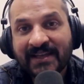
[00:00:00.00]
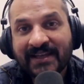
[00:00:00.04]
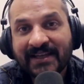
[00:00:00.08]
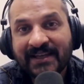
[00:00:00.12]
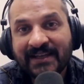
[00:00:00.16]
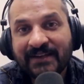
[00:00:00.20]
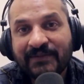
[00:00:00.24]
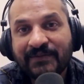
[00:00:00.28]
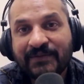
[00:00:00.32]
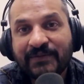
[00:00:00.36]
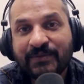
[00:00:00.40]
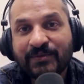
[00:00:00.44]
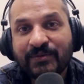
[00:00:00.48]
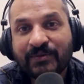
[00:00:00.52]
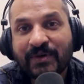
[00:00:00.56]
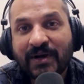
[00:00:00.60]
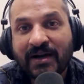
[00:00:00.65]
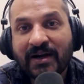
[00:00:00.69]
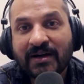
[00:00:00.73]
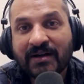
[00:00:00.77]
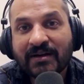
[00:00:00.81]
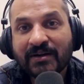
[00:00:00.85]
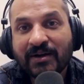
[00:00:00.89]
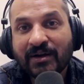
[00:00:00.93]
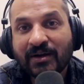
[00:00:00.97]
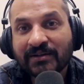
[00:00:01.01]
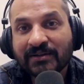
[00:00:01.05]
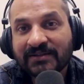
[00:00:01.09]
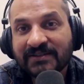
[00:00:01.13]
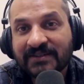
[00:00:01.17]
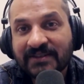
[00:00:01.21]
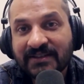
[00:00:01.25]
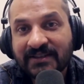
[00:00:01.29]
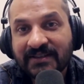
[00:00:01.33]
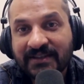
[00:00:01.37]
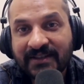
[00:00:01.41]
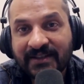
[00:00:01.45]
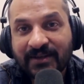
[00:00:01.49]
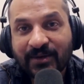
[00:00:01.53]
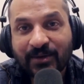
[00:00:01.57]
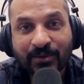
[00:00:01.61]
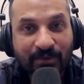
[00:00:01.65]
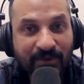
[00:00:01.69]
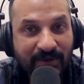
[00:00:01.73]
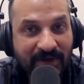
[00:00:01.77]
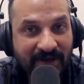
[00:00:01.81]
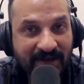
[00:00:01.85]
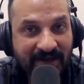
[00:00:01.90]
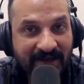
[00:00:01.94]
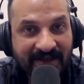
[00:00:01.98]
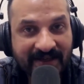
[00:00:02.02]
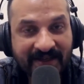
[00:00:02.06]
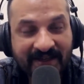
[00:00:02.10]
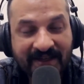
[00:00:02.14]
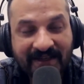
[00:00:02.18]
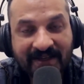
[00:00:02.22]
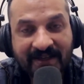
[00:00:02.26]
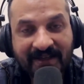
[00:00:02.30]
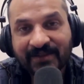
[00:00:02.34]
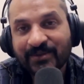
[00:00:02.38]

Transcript: If you are constantly only